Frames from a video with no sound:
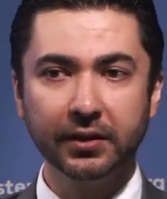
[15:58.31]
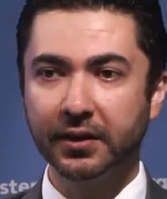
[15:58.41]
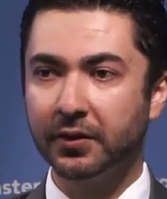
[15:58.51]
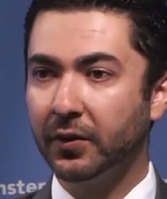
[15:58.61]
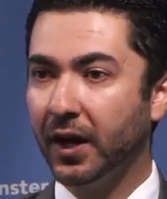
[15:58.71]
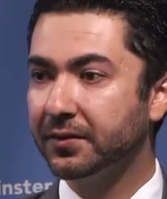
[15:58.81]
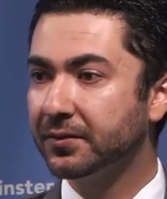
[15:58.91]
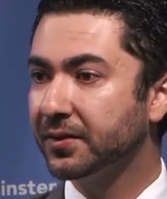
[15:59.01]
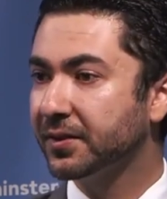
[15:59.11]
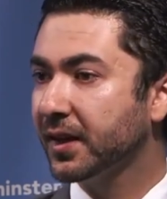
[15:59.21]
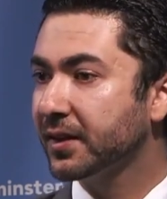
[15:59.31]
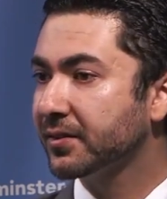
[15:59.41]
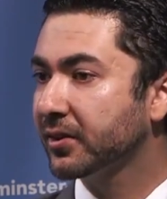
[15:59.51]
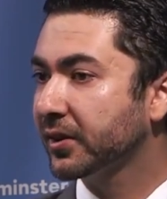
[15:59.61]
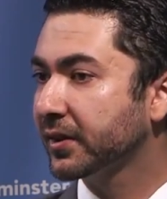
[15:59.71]
the United
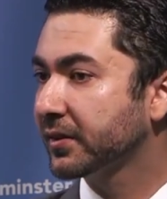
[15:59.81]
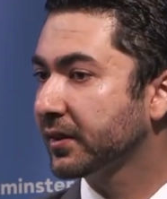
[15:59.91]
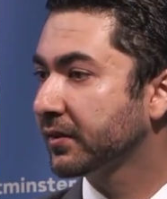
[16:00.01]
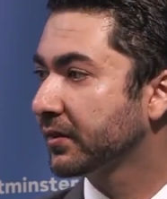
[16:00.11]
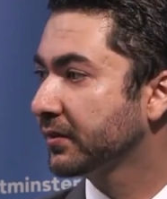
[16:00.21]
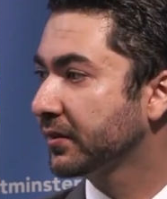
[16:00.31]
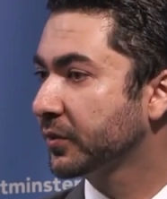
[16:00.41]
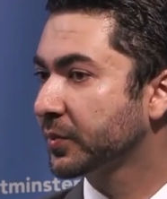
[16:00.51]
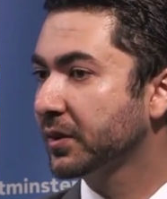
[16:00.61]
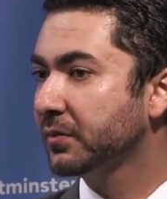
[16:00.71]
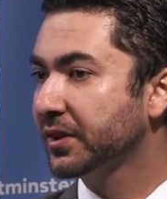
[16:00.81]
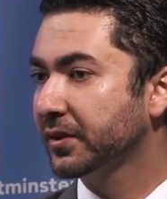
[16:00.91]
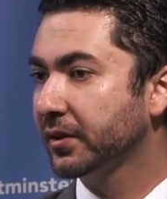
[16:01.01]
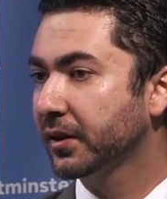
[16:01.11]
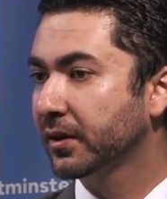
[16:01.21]
States targeted the Supreme
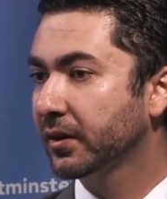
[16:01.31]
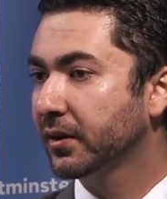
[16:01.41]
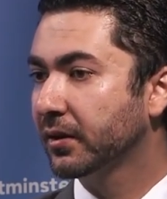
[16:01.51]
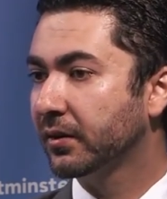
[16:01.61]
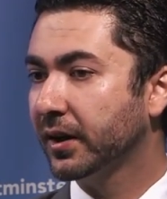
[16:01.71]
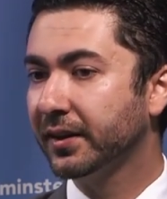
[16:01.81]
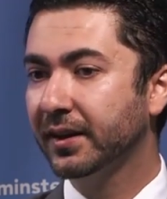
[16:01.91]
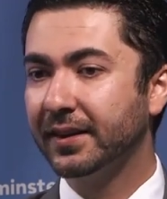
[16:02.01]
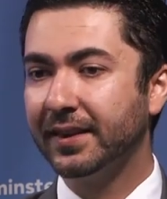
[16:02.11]
Leader, right?